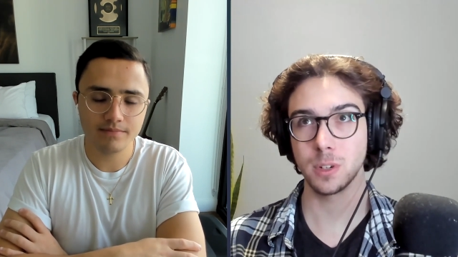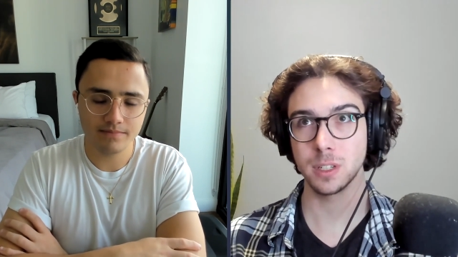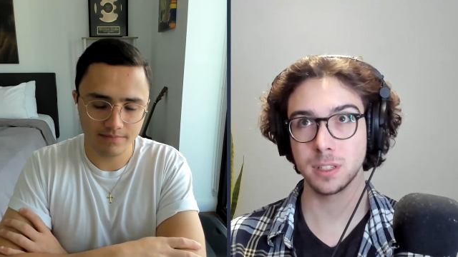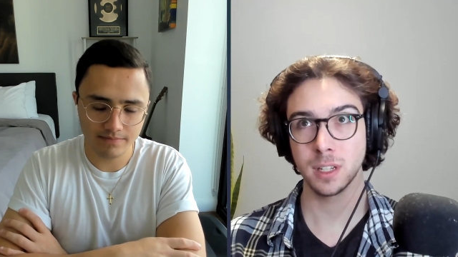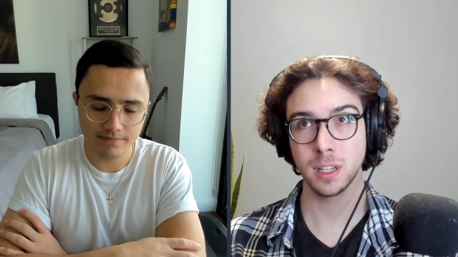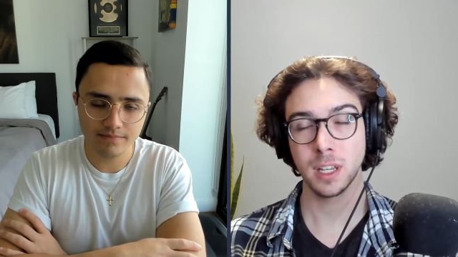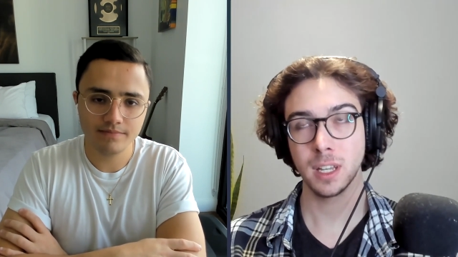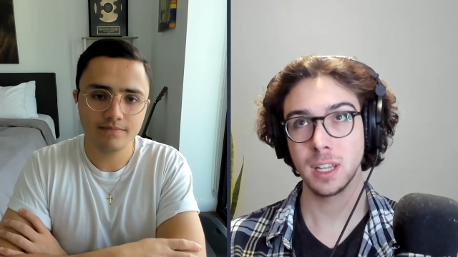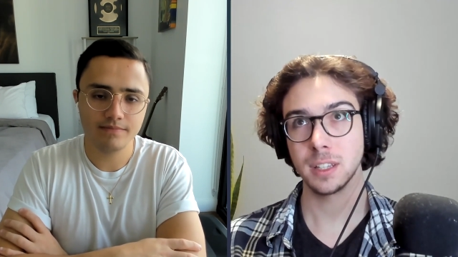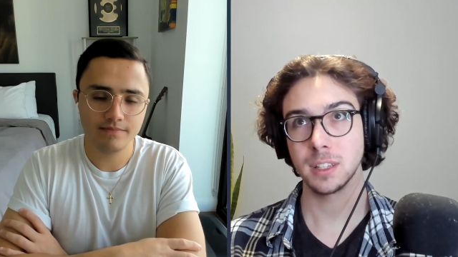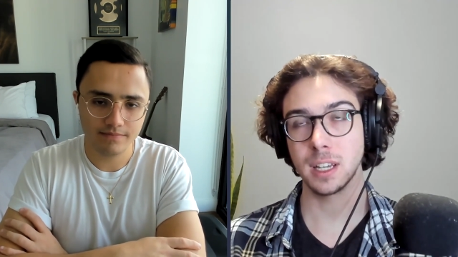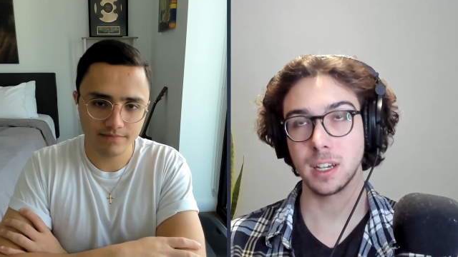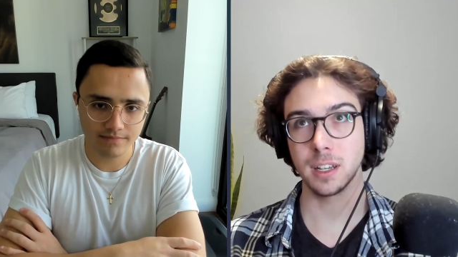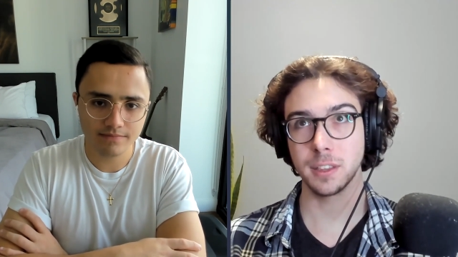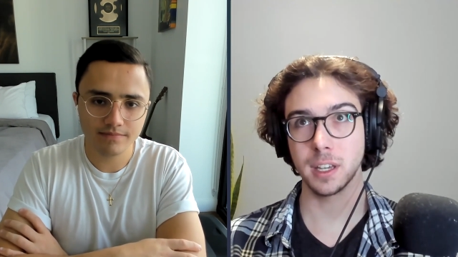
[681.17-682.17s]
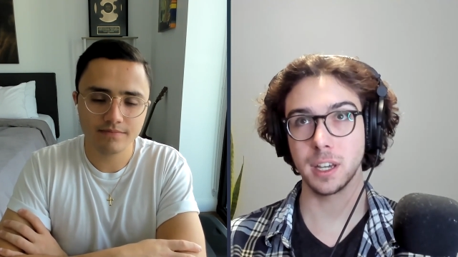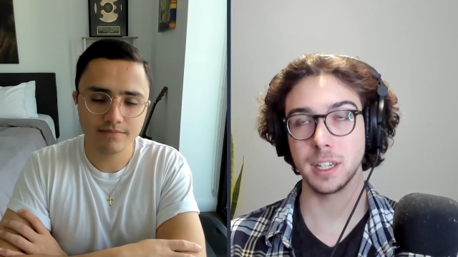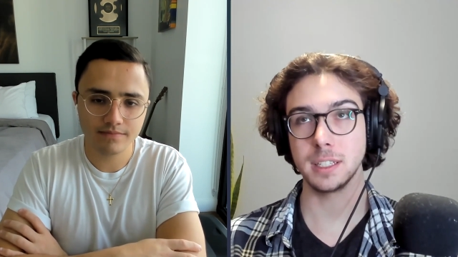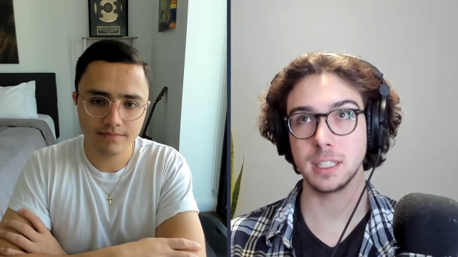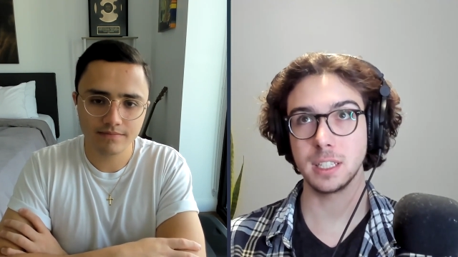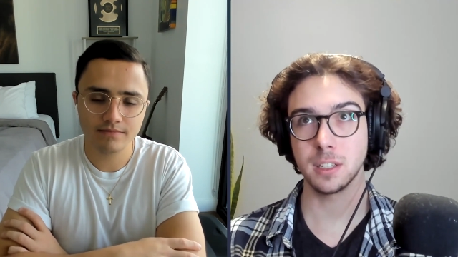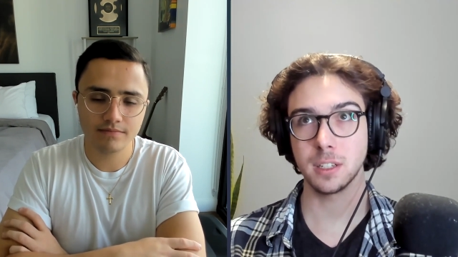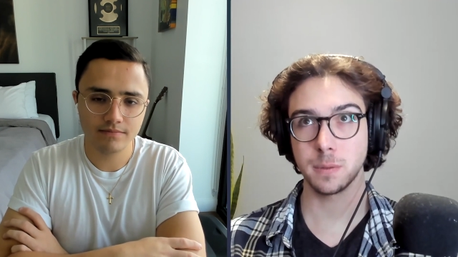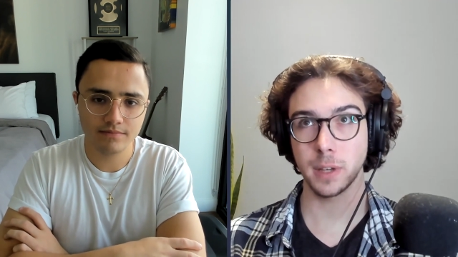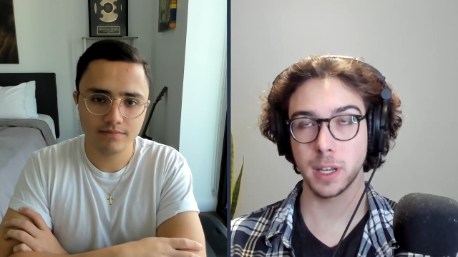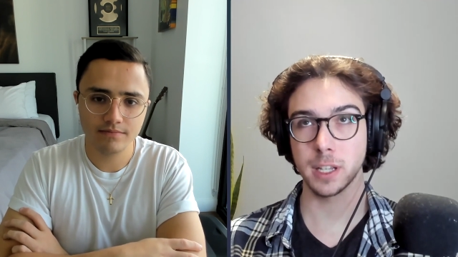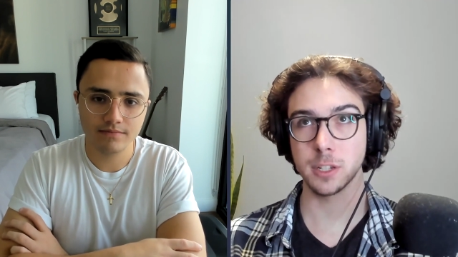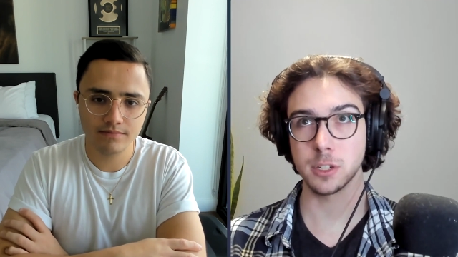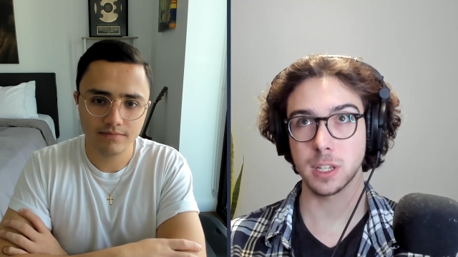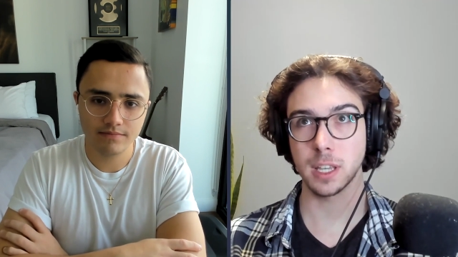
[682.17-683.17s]
Speaker 1: one, the, the idea of
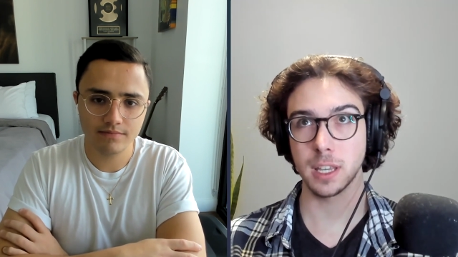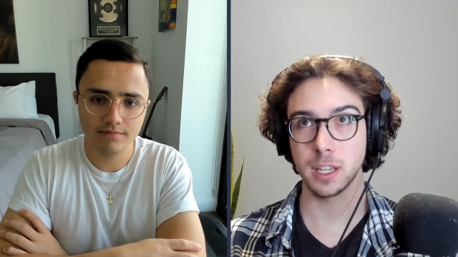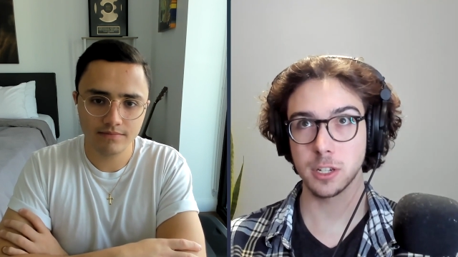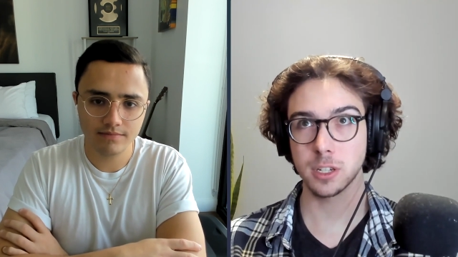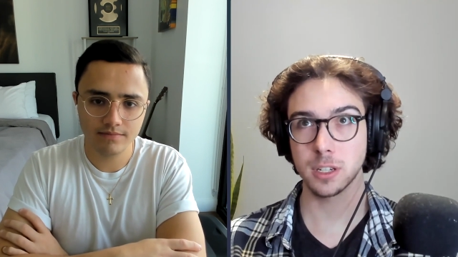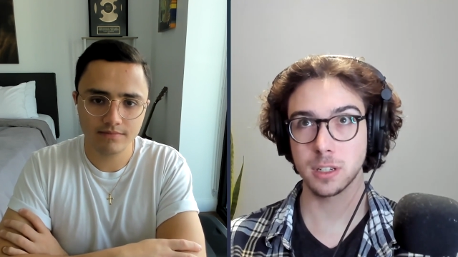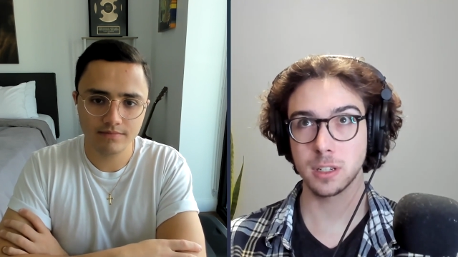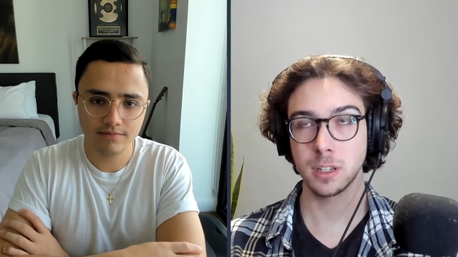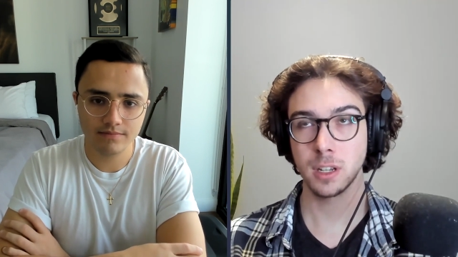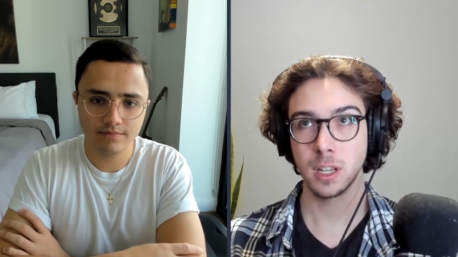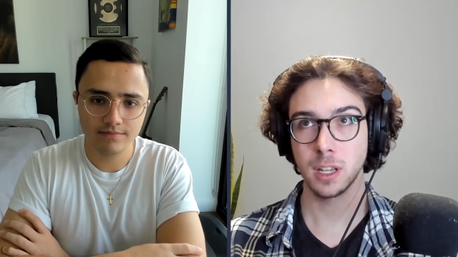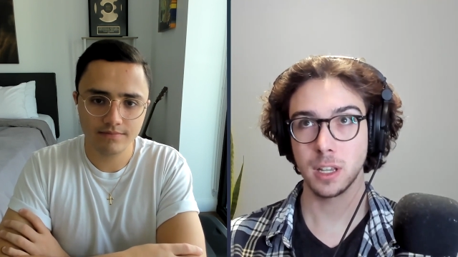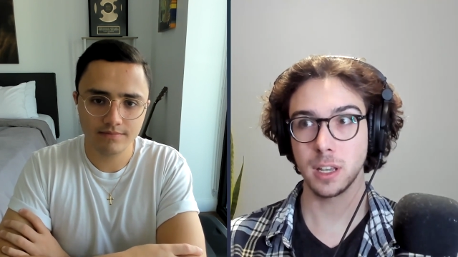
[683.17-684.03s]
education,